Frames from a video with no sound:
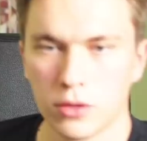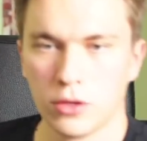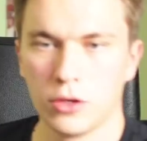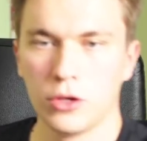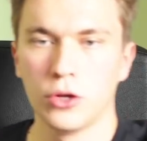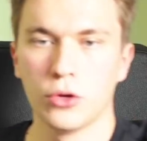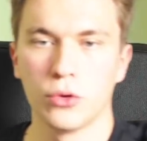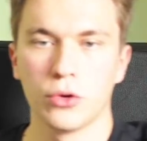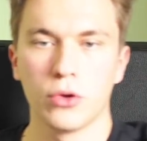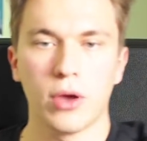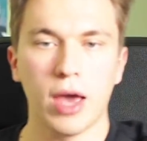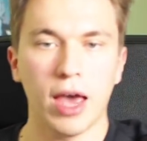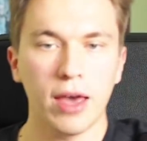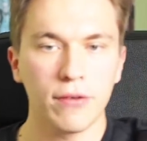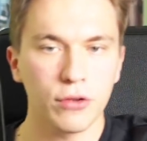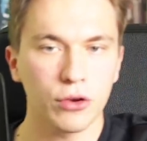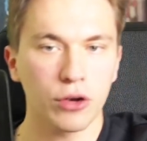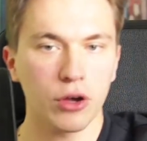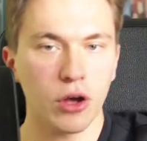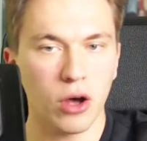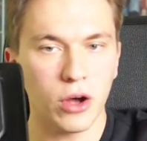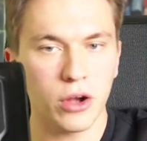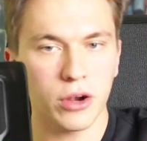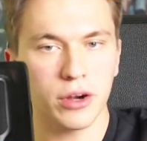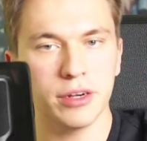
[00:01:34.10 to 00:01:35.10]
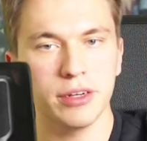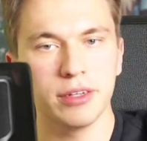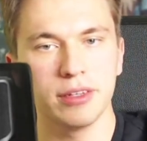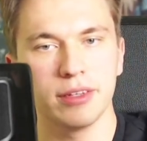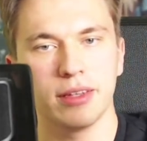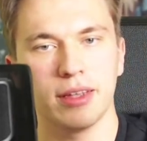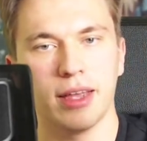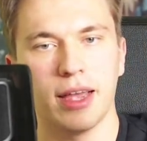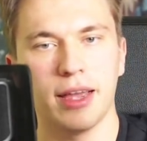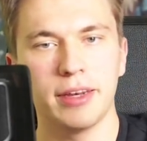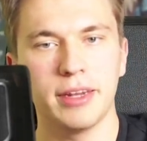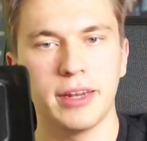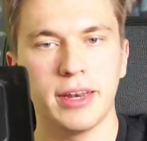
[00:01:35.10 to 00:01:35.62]
you know, you have your card,
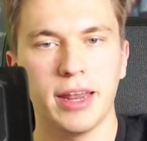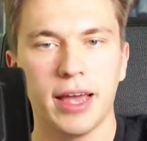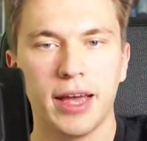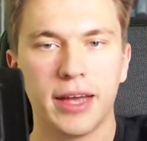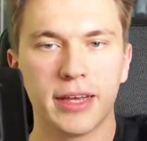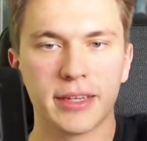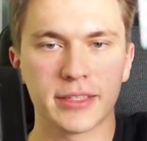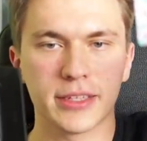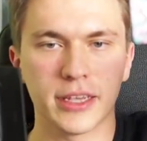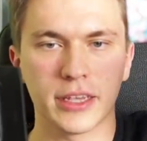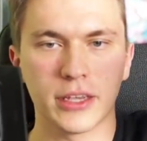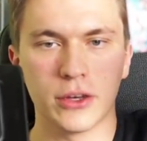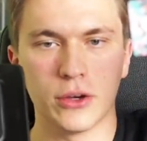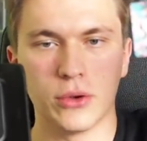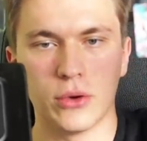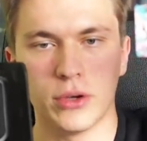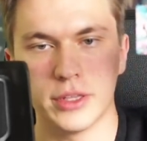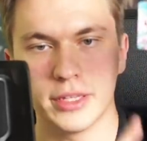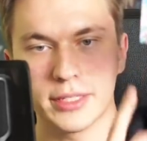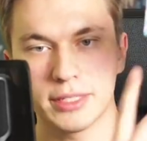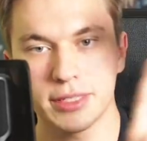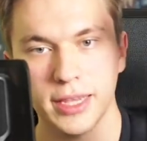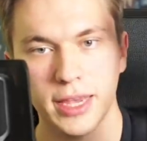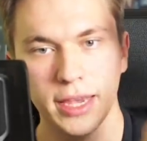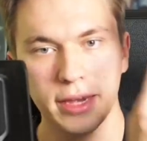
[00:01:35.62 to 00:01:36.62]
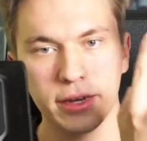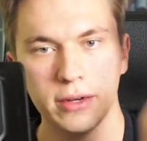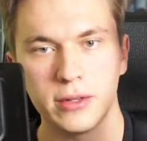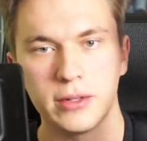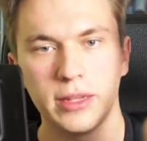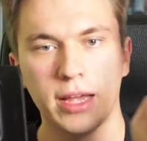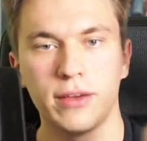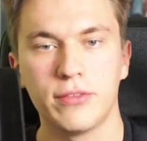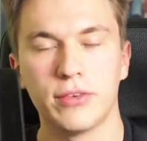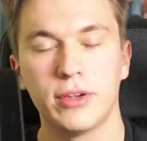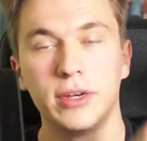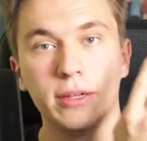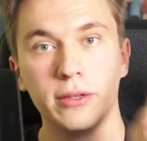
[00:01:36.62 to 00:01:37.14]
and it has, like, you know, on the side, it'll
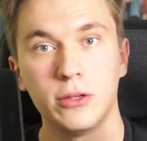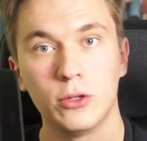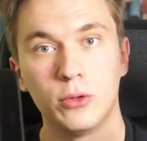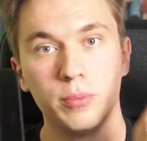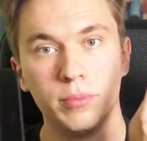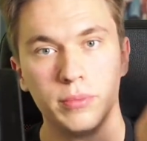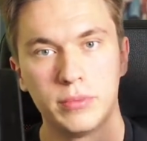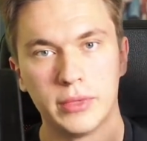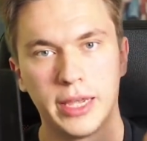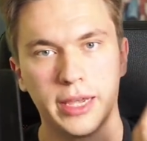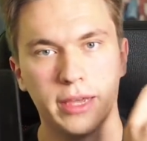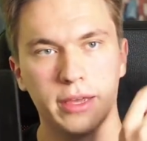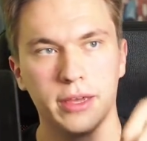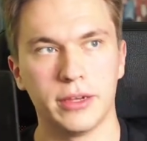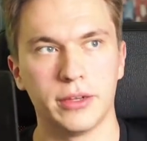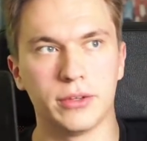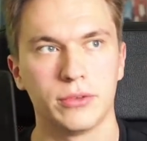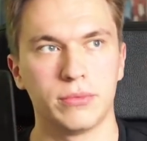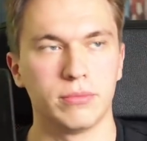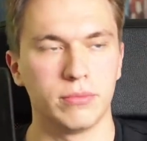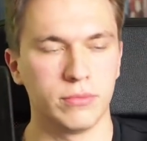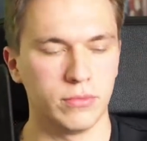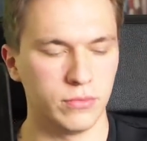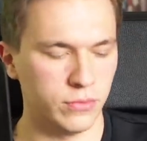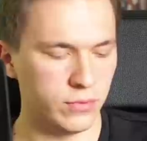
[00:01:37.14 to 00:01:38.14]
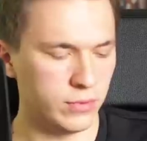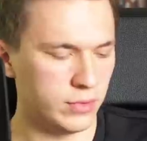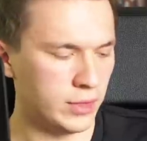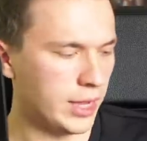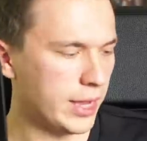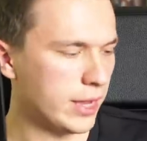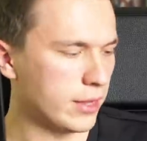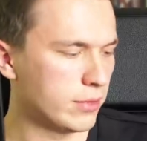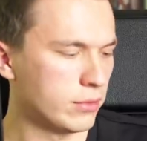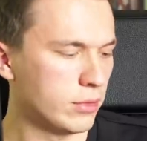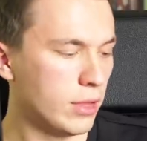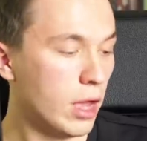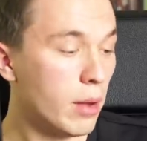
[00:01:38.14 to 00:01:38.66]
have a little, like a
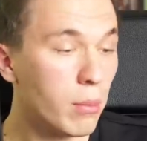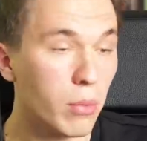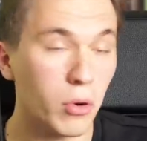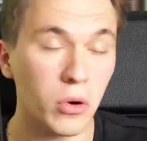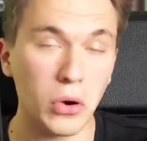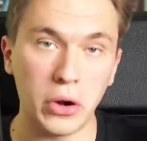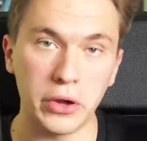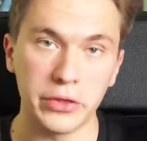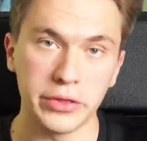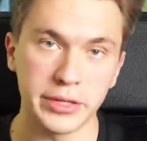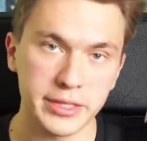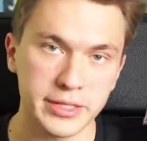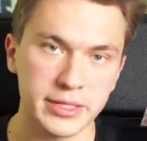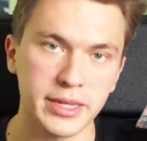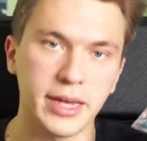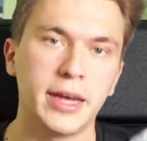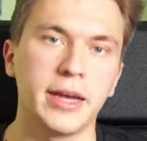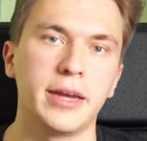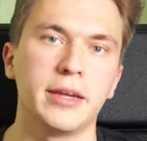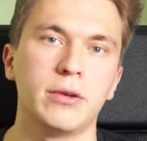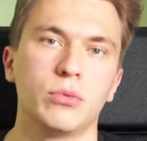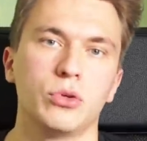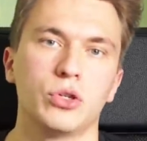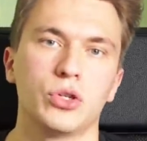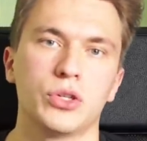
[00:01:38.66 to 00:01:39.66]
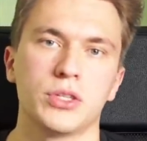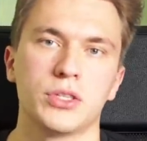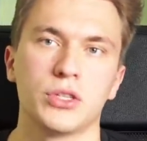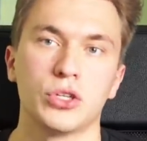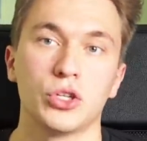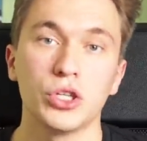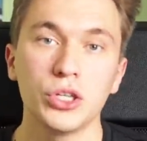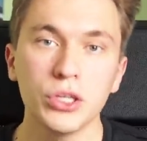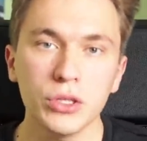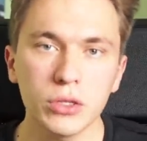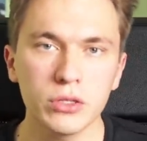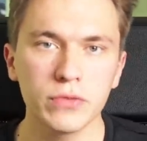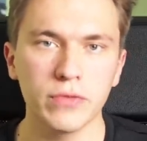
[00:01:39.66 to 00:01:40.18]
number on the side, which is the
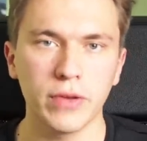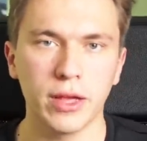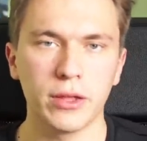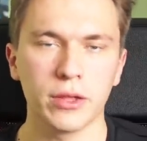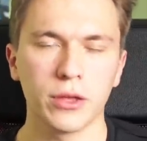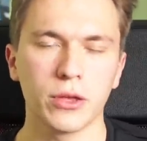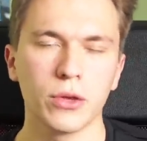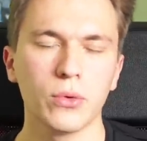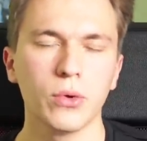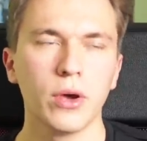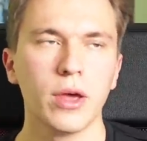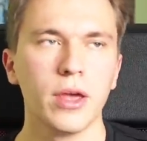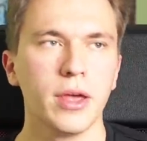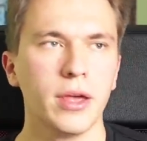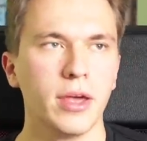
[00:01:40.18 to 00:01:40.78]
shield value.